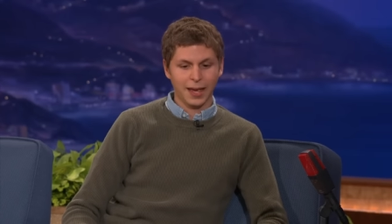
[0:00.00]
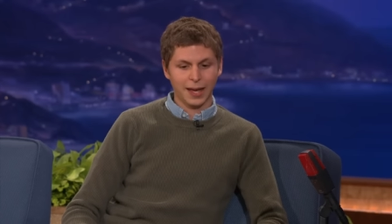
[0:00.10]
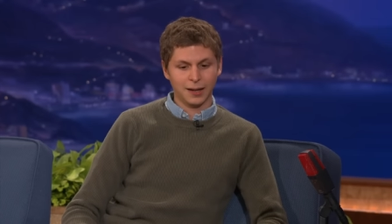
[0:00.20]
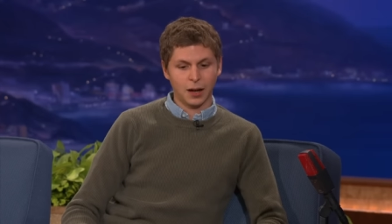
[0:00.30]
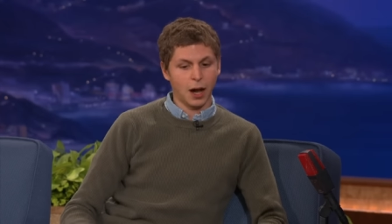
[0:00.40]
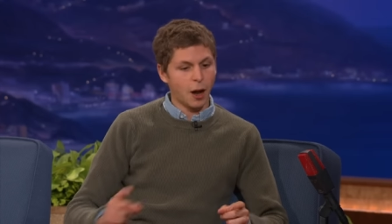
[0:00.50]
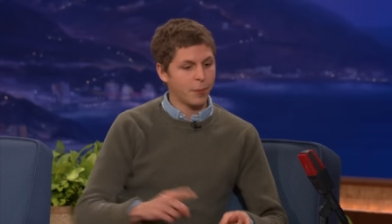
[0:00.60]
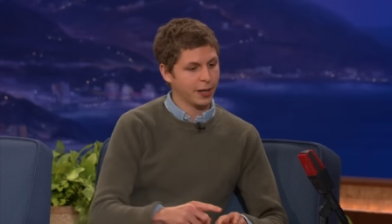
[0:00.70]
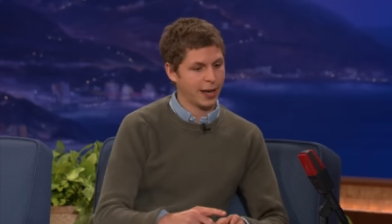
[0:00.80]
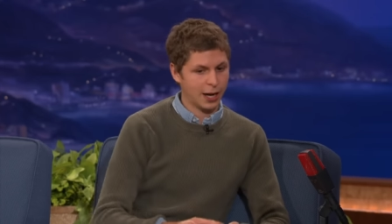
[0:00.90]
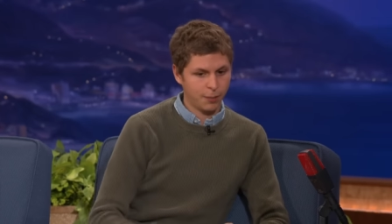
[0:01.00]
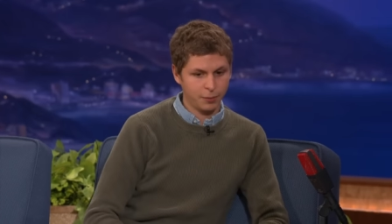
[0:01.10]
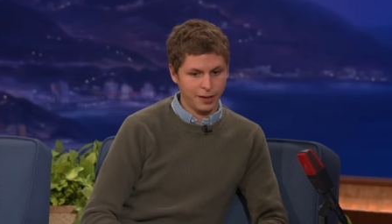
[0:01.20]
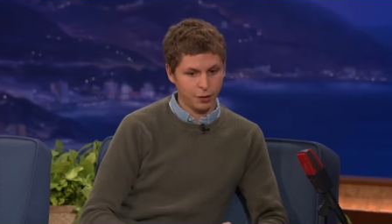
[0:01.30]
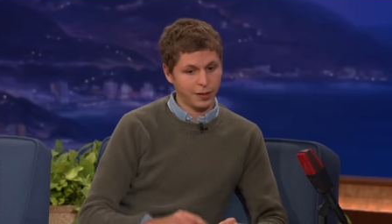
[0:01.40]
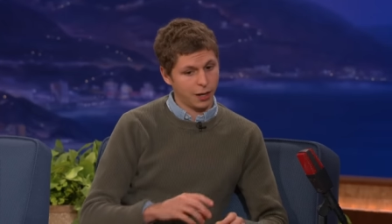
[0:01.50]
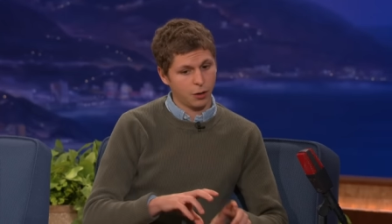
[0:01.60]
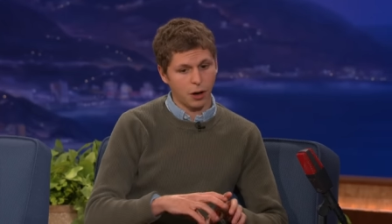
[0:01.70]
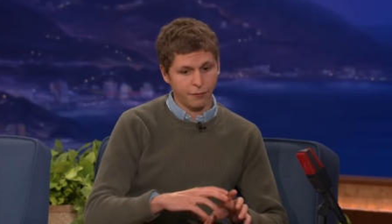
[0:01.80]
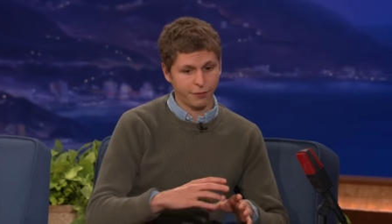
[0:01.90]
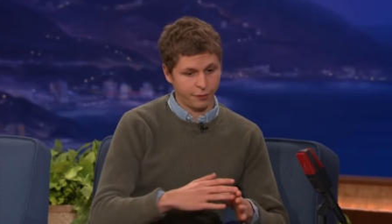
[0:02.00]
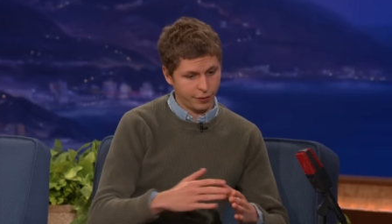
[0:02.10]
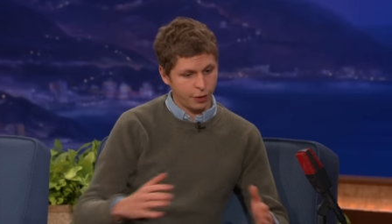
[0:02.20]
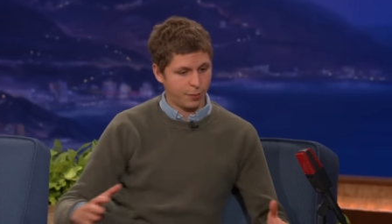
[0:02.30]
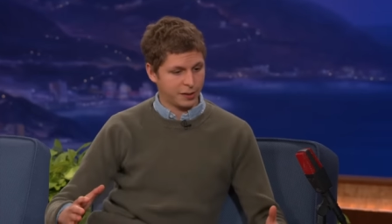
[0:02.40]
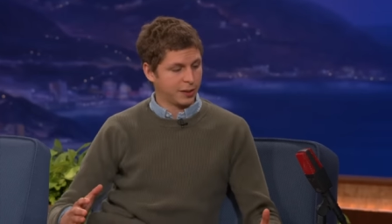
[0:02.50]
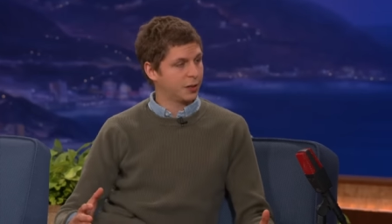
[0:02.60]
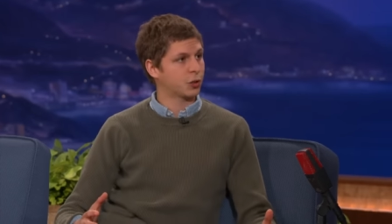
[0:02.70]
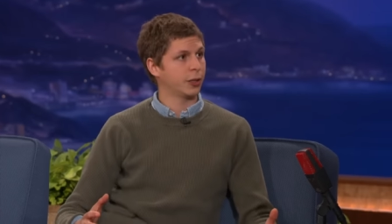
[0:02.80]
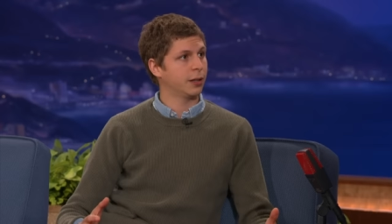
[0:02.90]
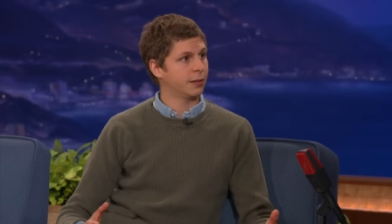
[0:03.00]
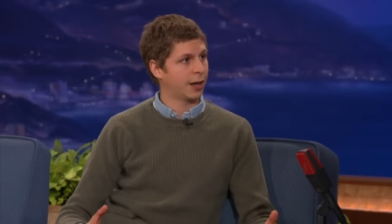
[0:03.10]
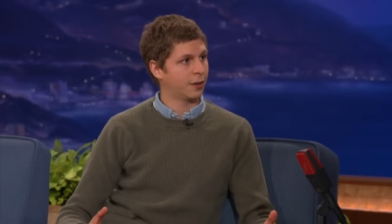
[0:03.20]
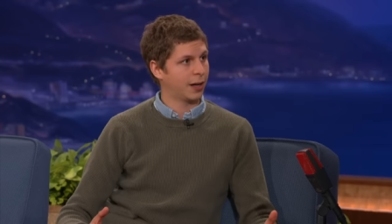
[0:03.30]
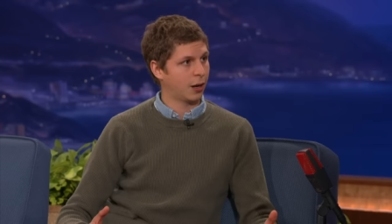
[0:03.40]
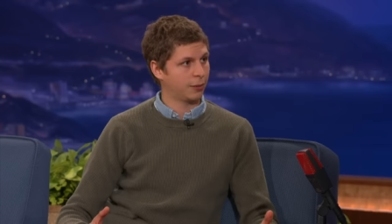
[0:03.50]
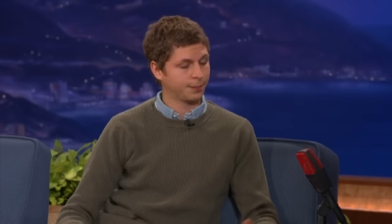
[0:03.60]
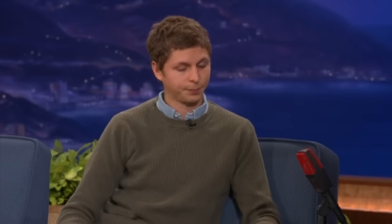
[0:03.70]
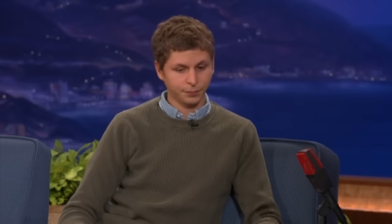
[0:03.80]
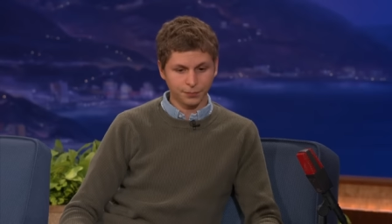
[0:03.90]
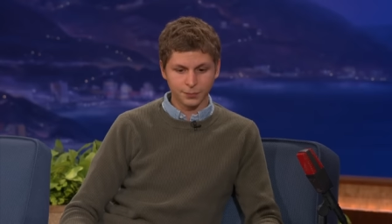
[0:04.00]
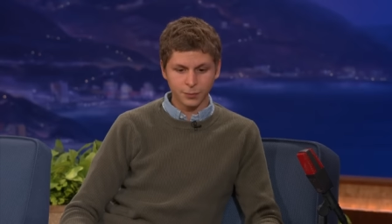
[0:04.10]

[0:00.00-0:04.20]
And uh, I hop in a cab downtown, off of a very busy street downtown, mm-hmm.